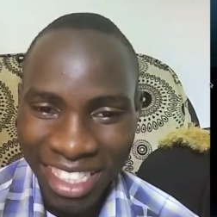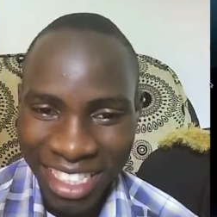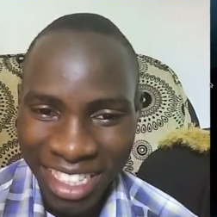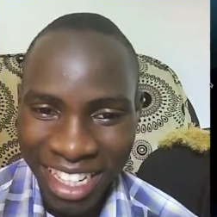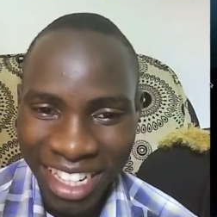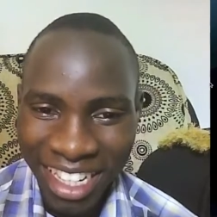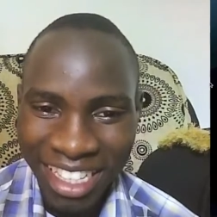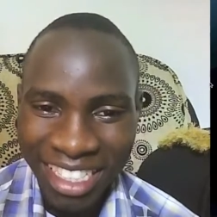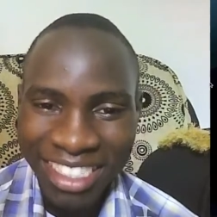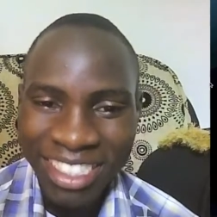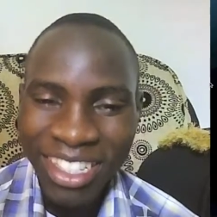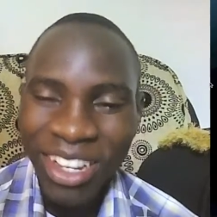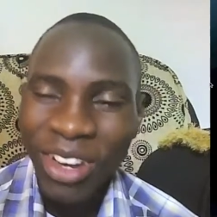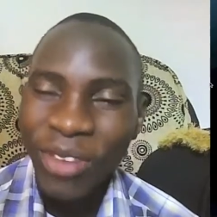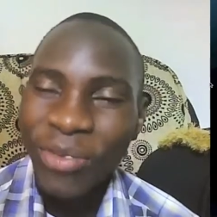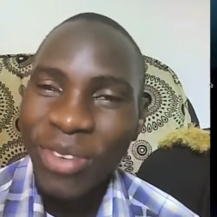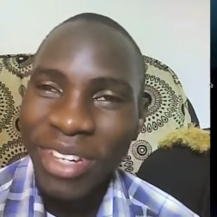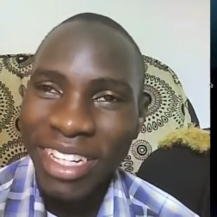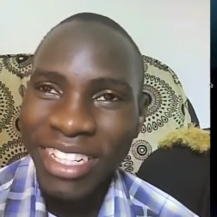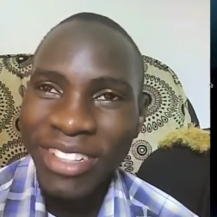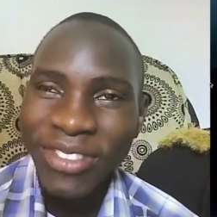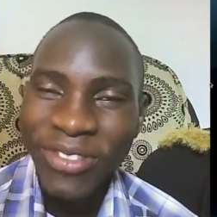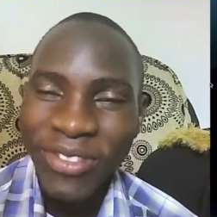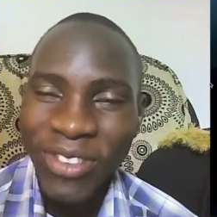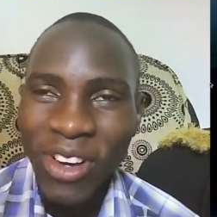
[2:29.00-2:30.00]
Yes,
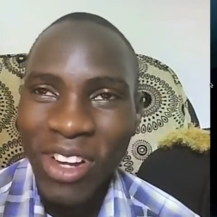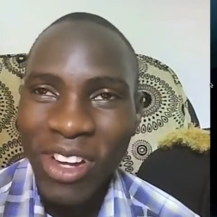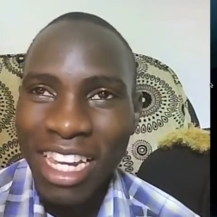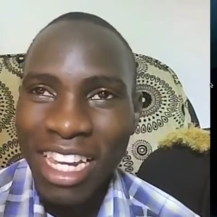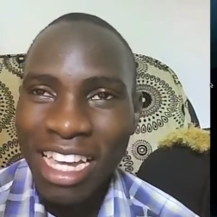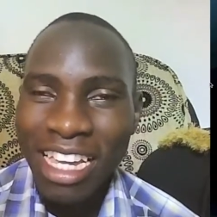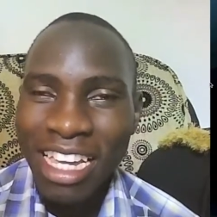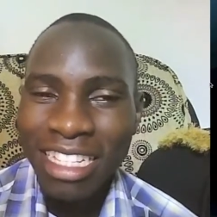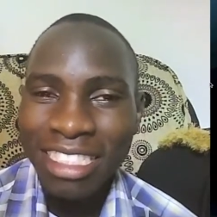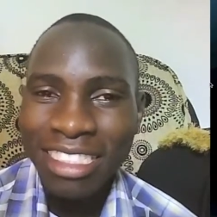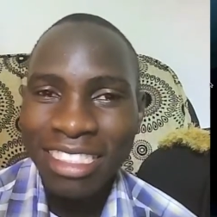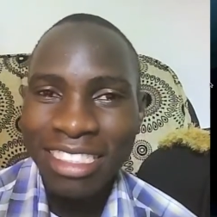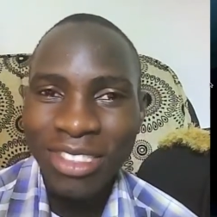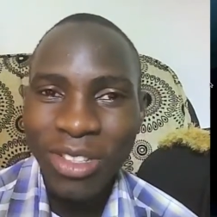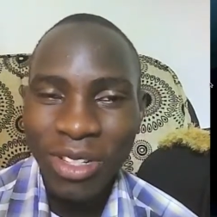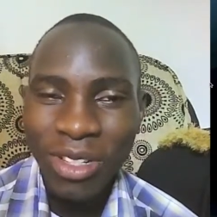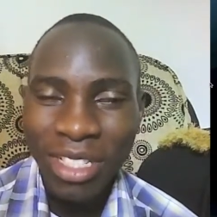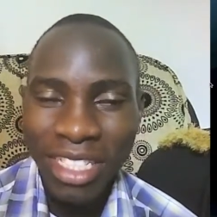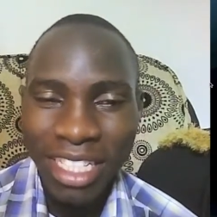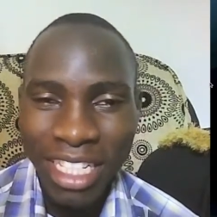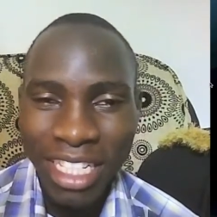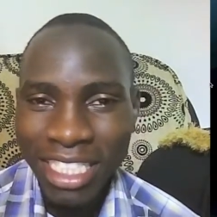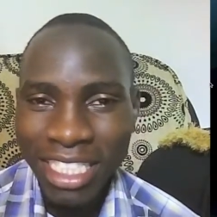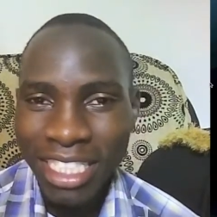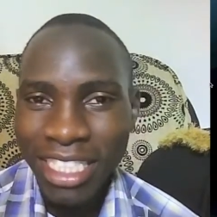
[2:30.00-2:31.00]
opening folders. So we
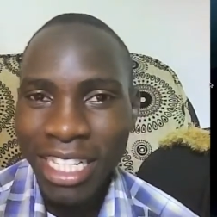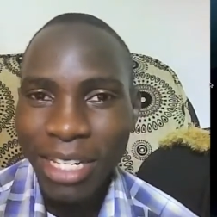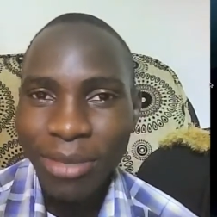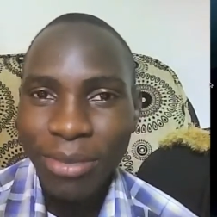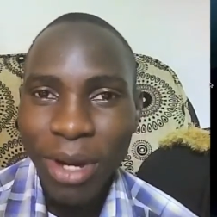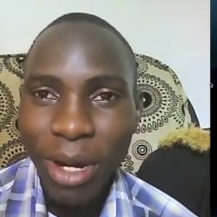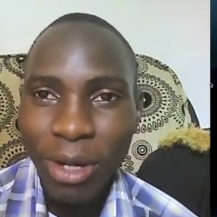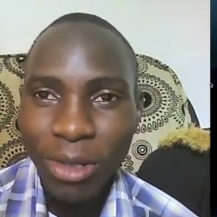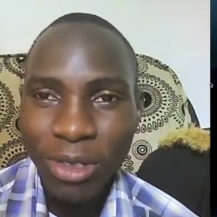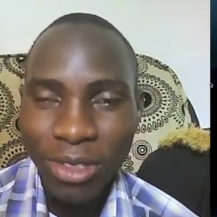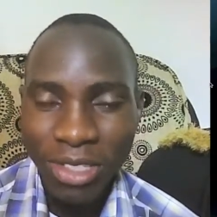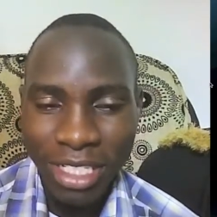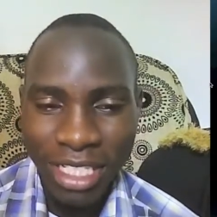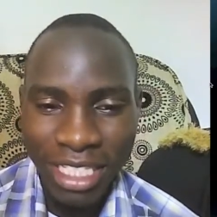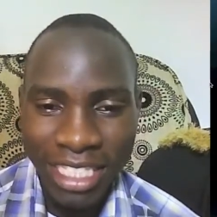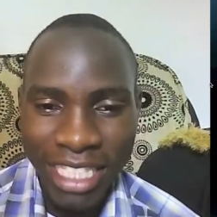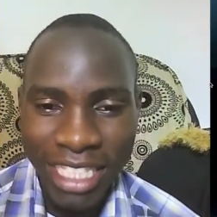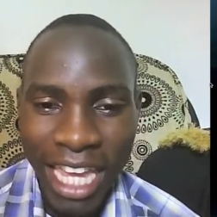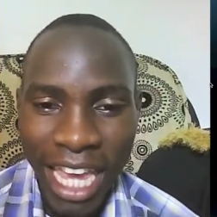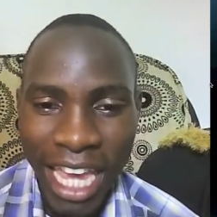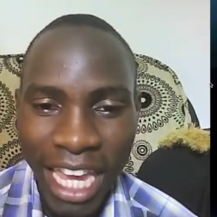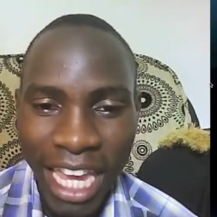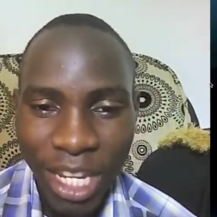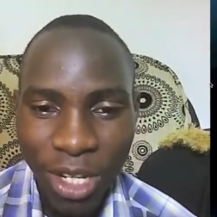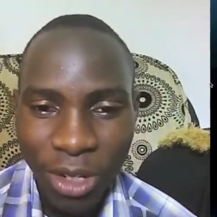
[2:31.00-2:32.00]
teach them how to
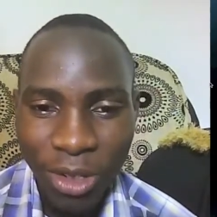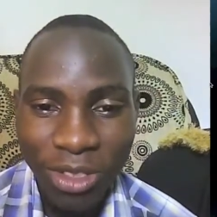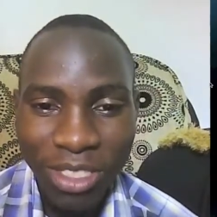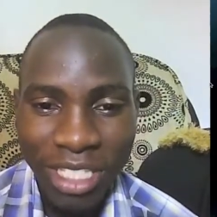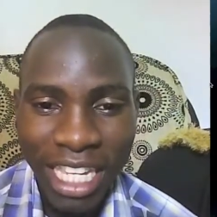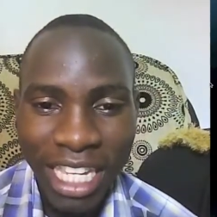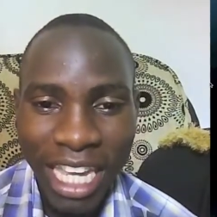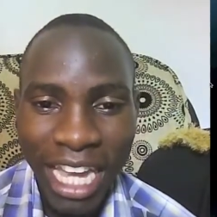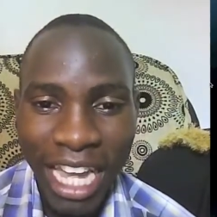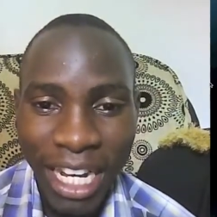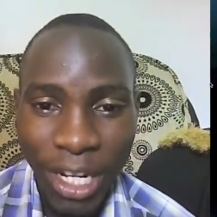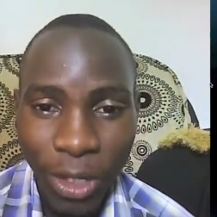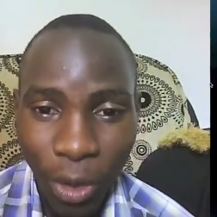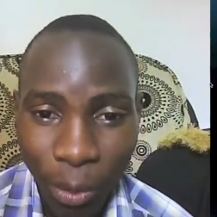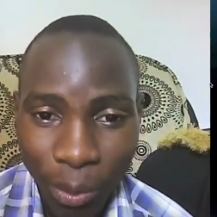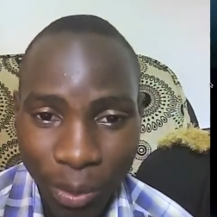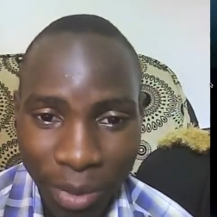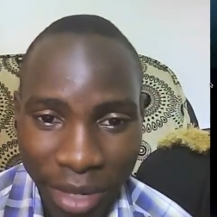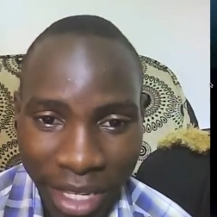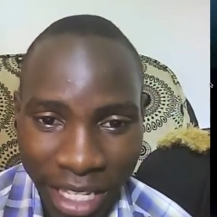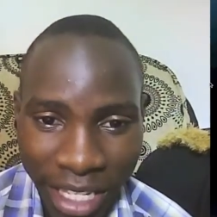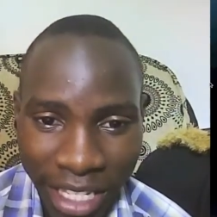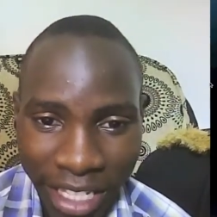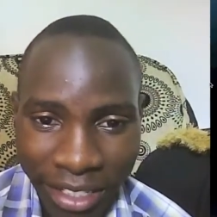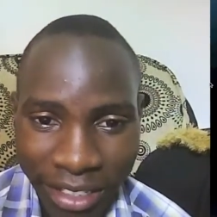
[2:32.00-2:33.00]
design using Adobe
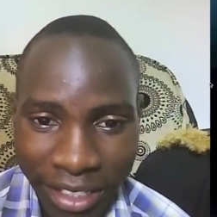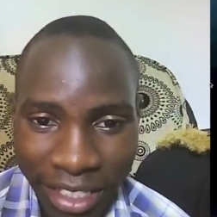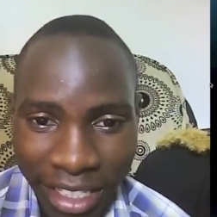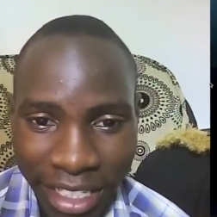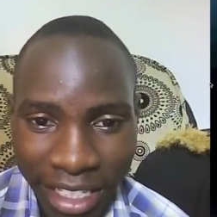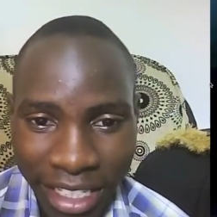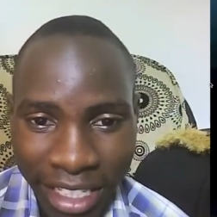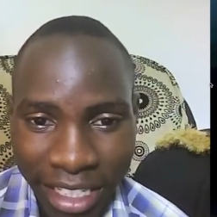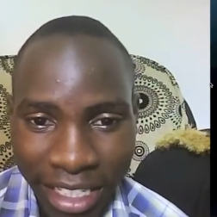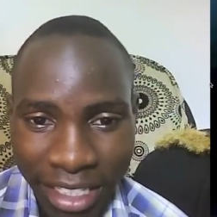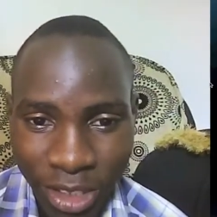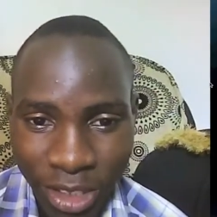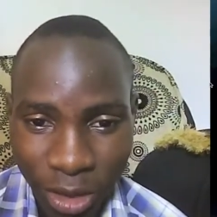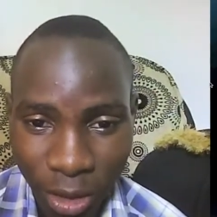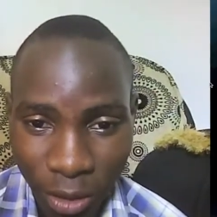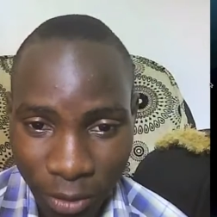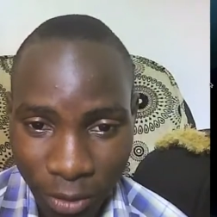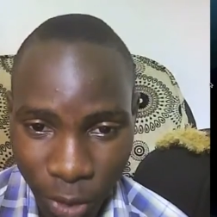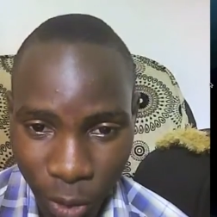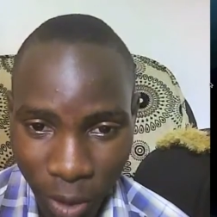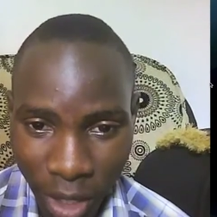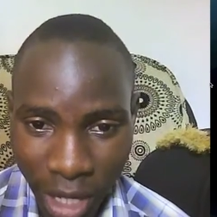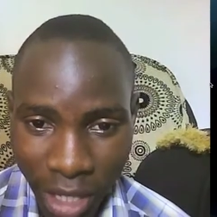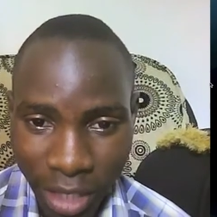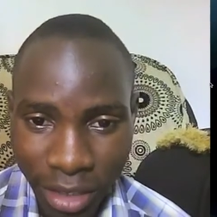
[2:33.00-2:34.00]

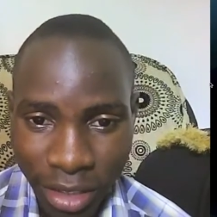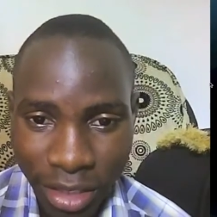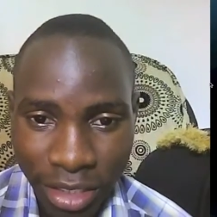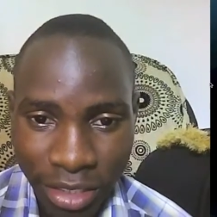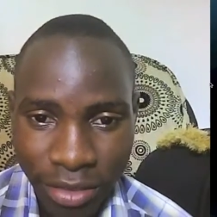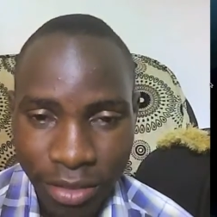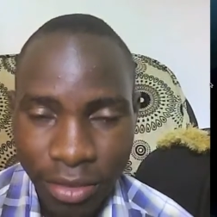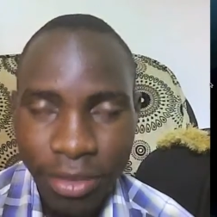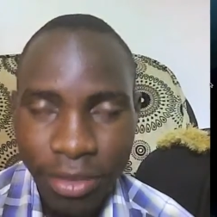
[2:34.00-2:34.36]
softwares,